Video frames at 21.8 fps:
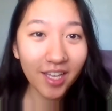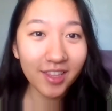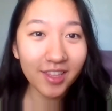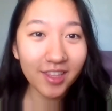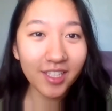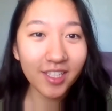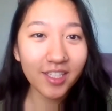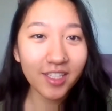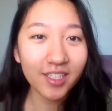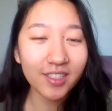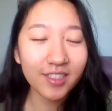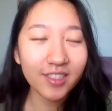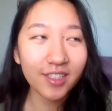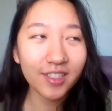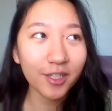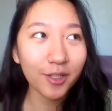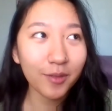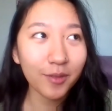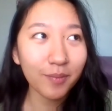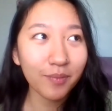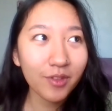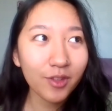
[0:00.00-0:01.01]
I think it's
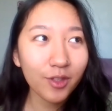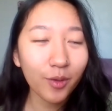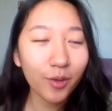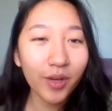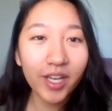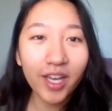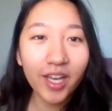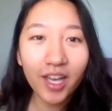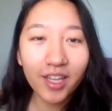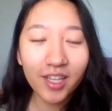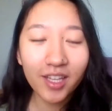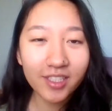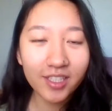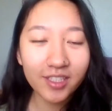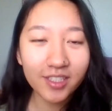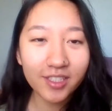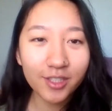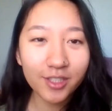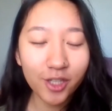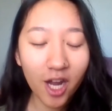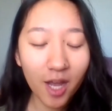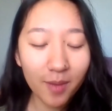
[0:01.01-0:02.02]
the way I like
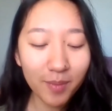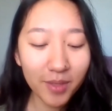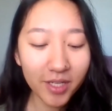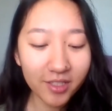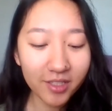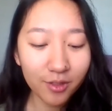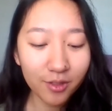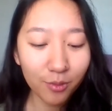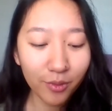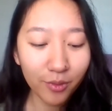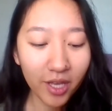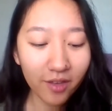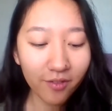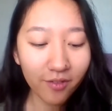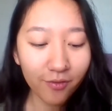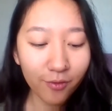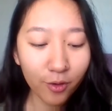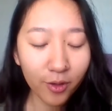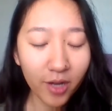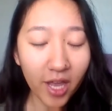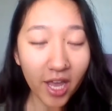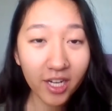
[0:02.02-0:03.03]
to describe it, it's a
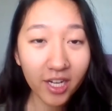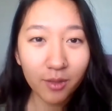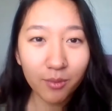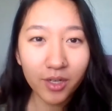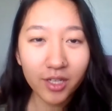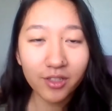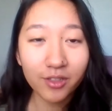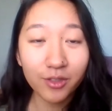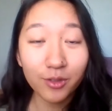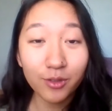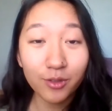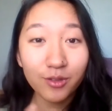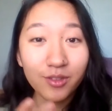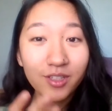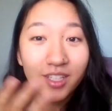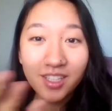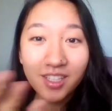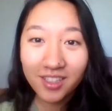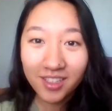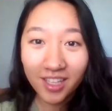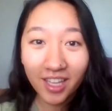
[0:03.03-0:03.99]
way for anyone who,